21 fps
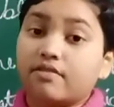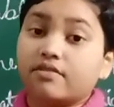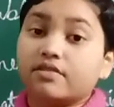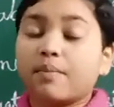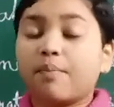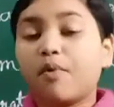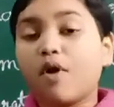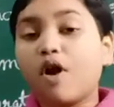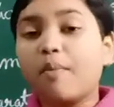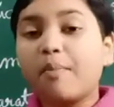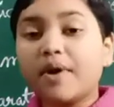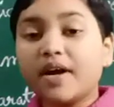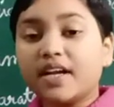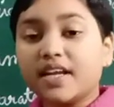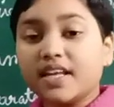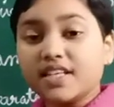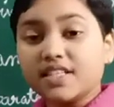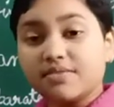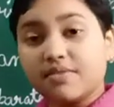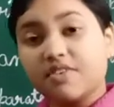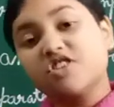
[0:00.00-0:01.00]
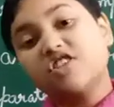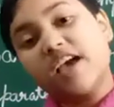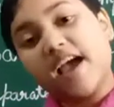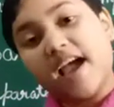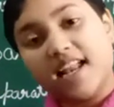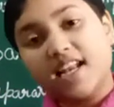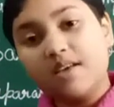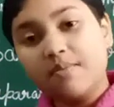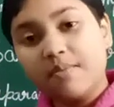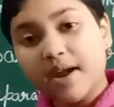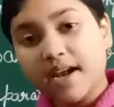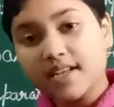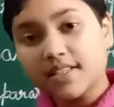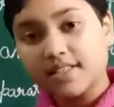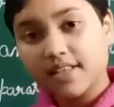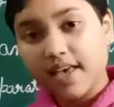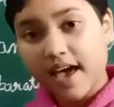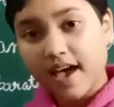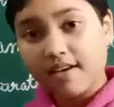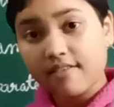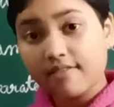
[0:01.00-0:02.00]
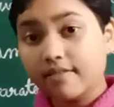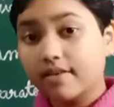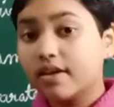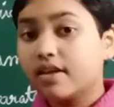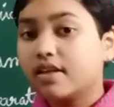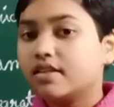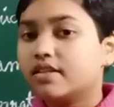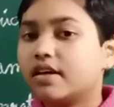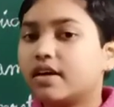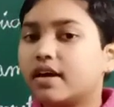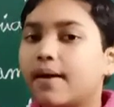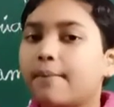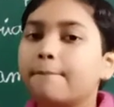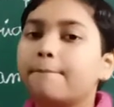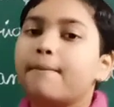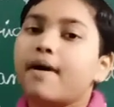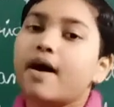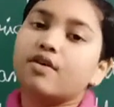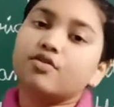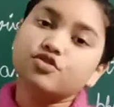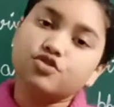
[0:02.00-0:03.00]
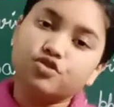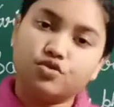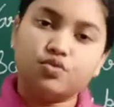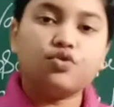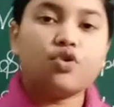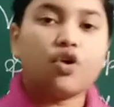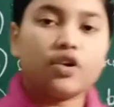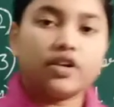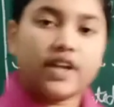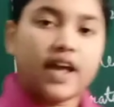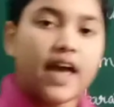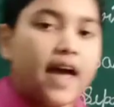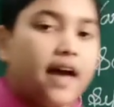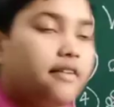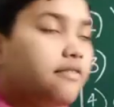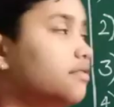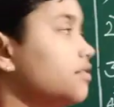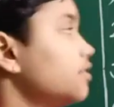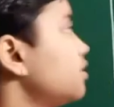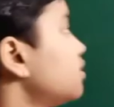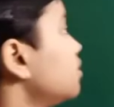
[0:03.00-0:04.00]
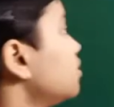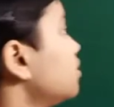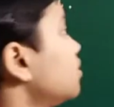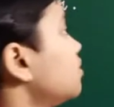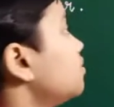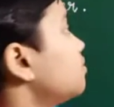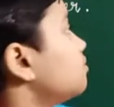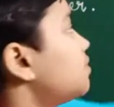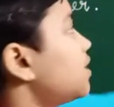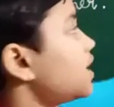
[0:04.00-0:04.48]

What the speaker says: The properties which elements have, the compounds do not have.